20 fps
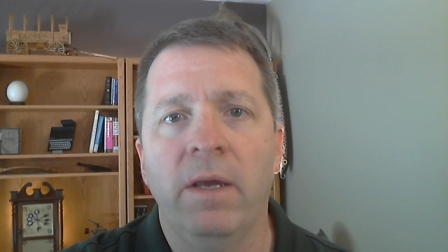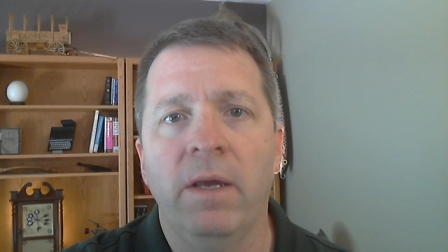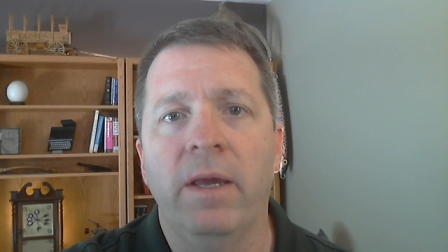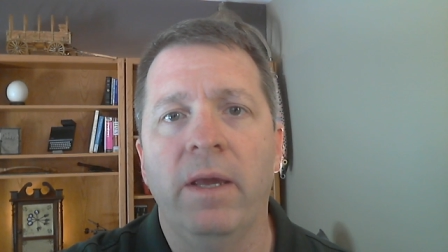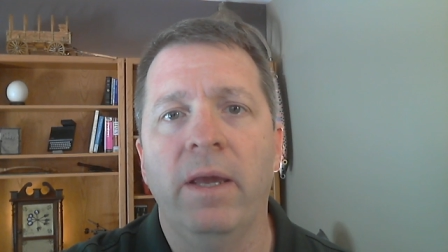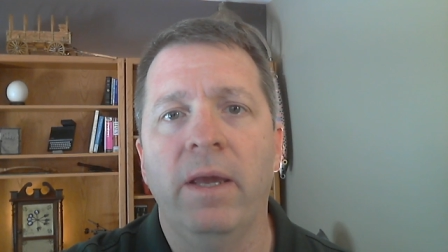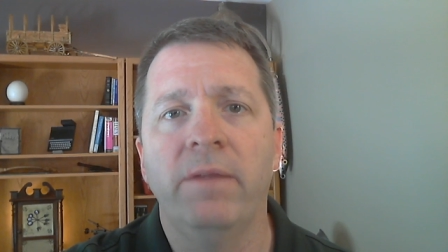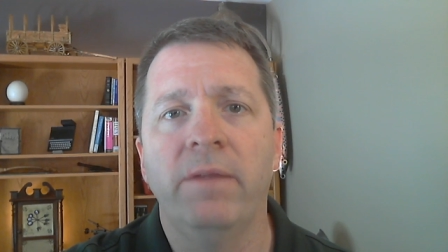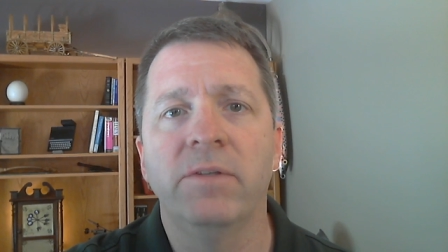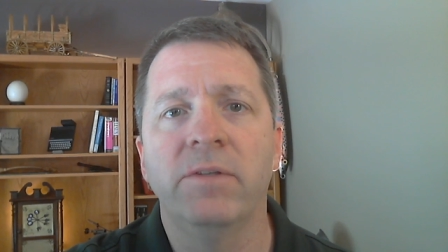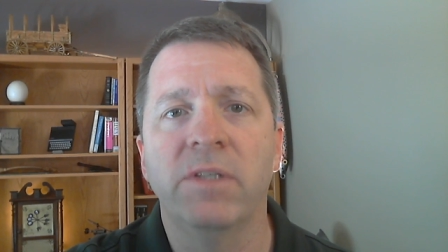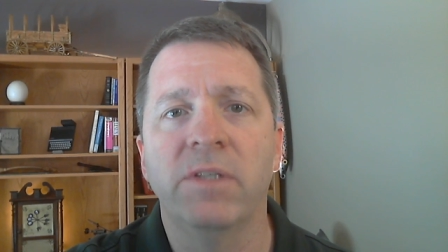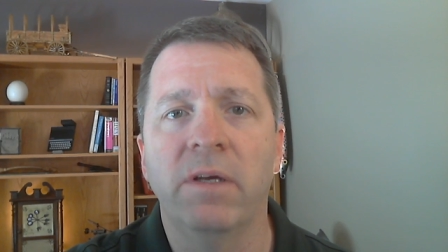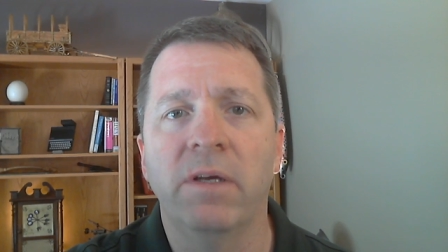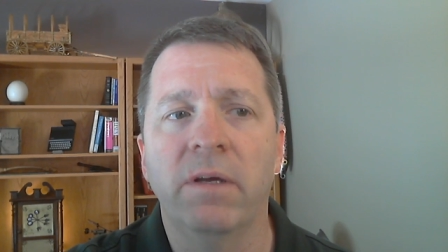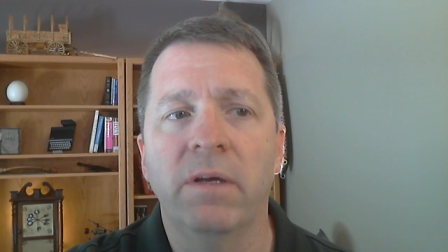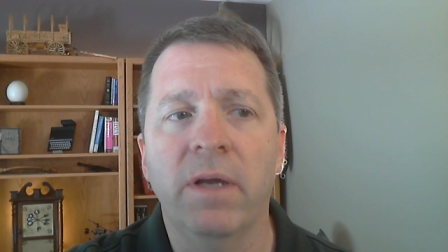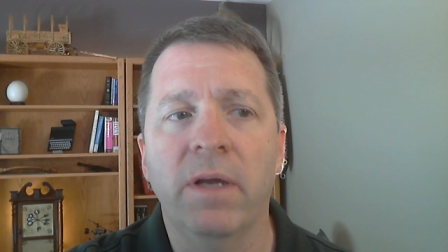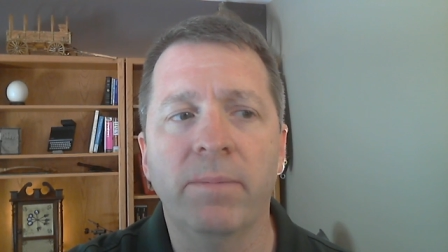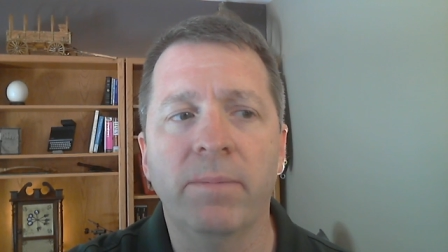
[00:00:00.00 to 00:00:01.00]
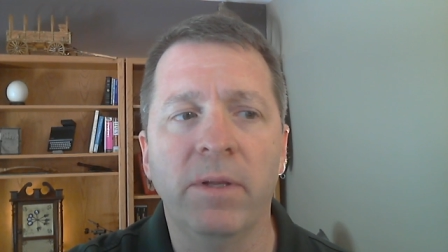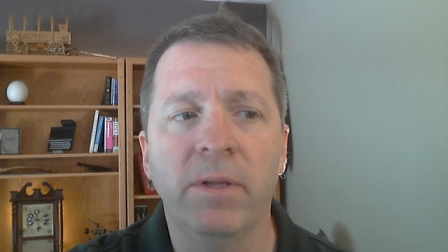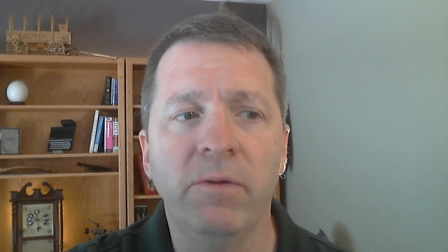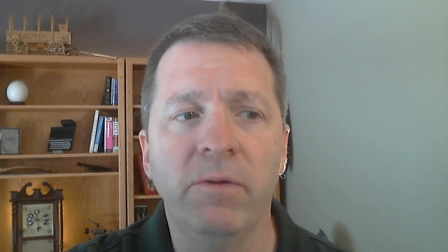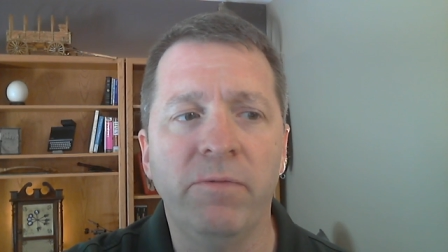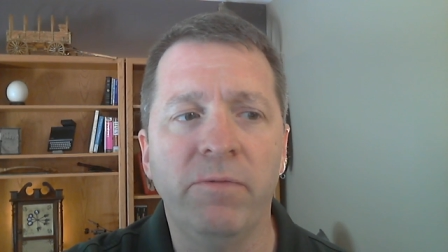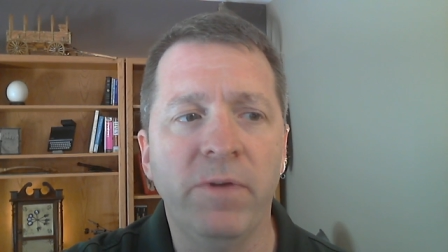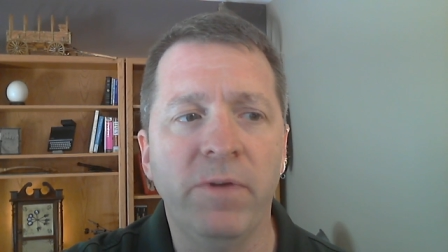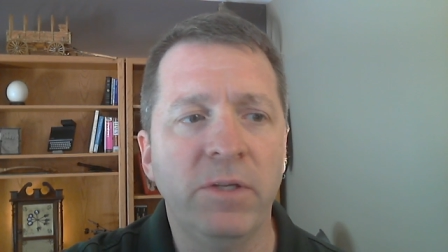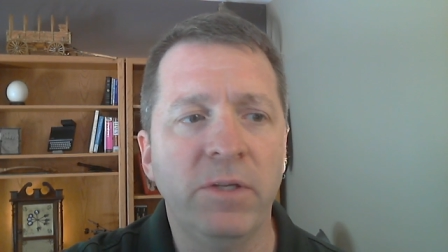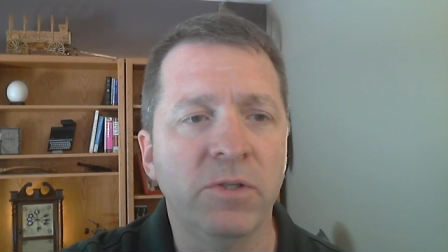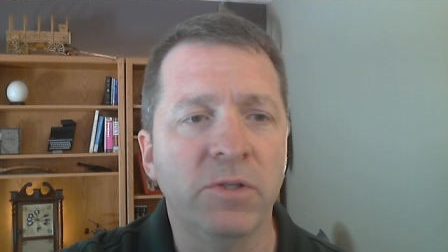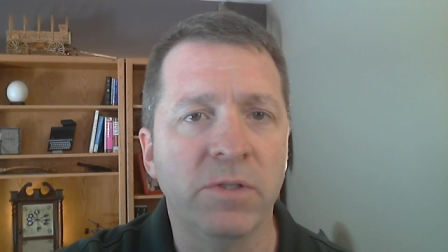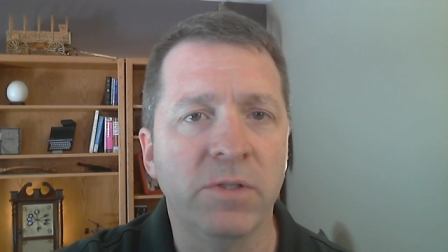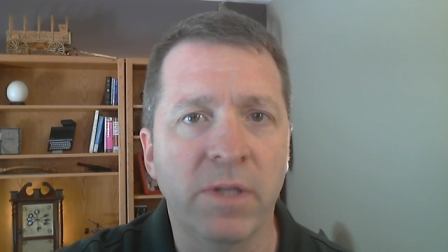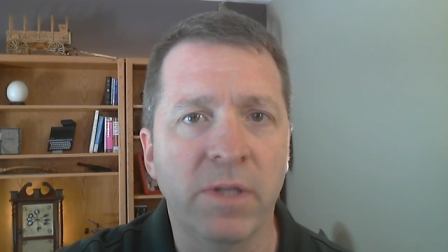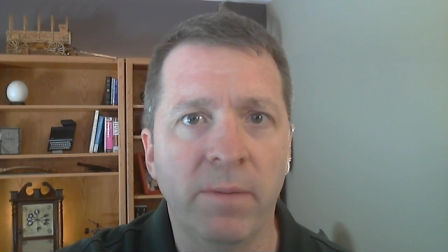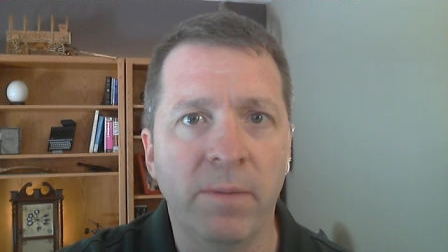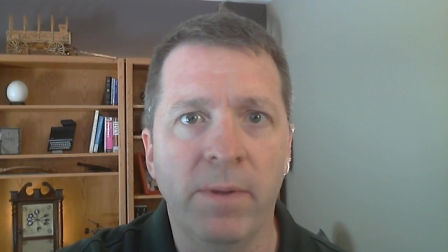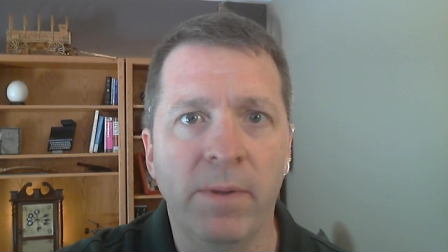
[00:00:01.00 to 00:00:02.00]
and there's a couple of new features
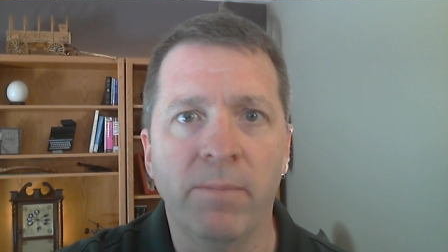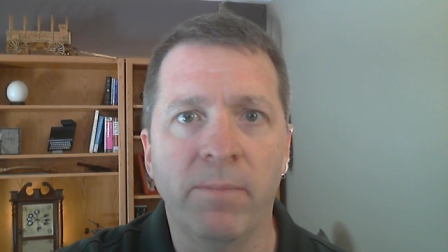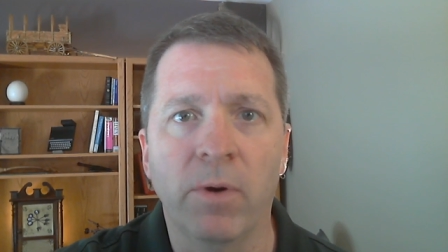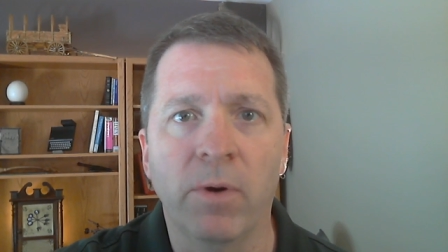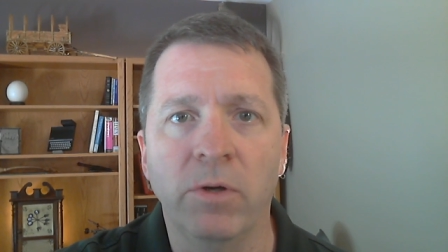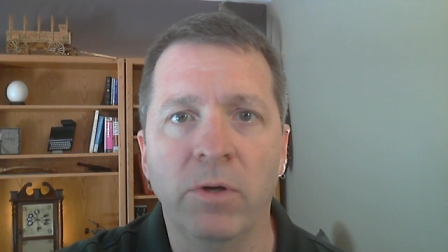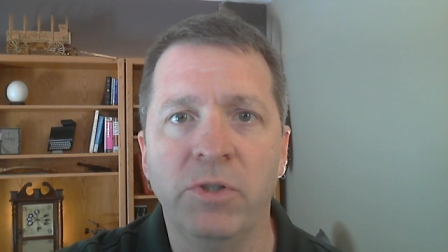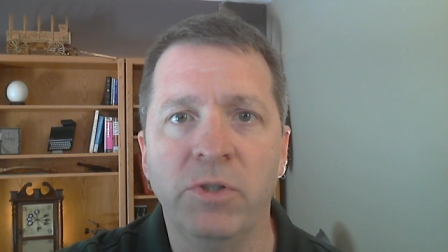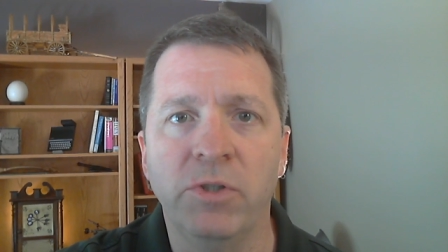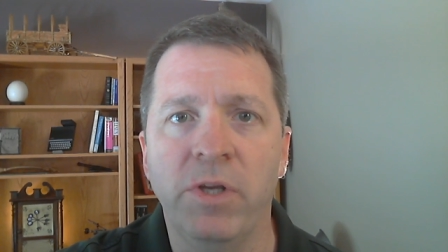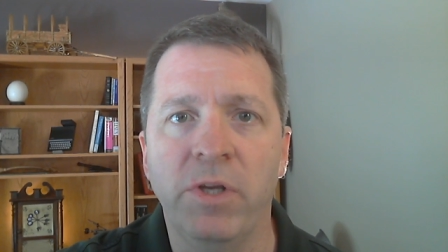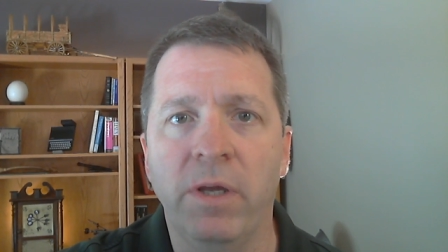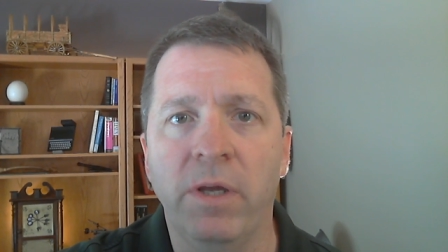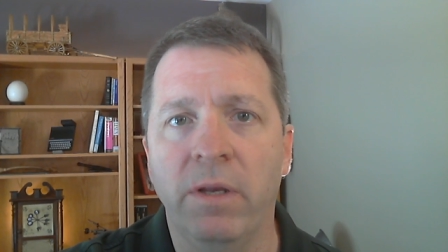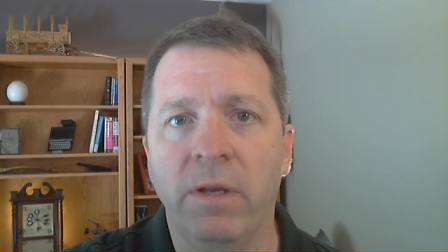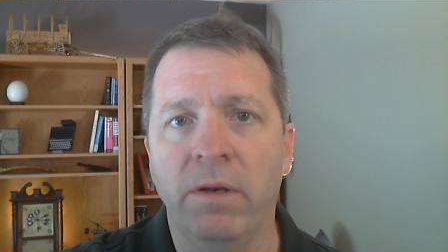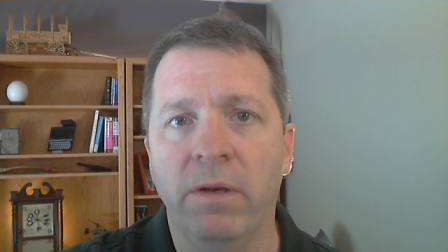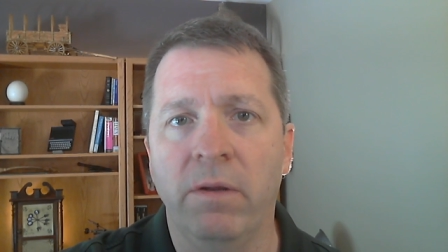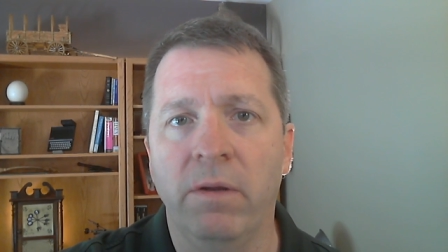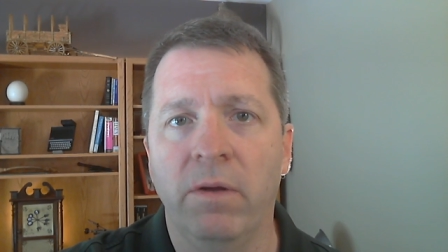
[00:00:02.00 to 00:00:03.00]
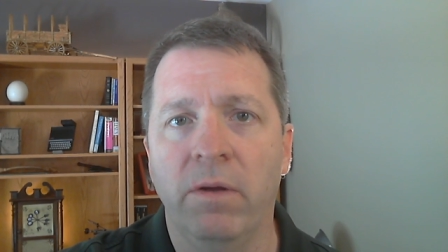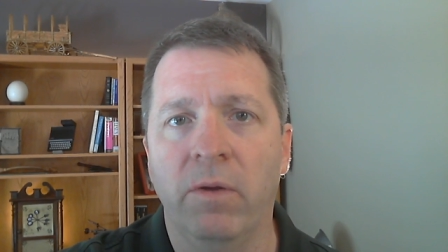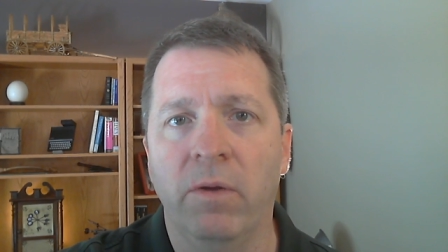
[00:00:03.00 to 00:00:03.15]
that have been merged in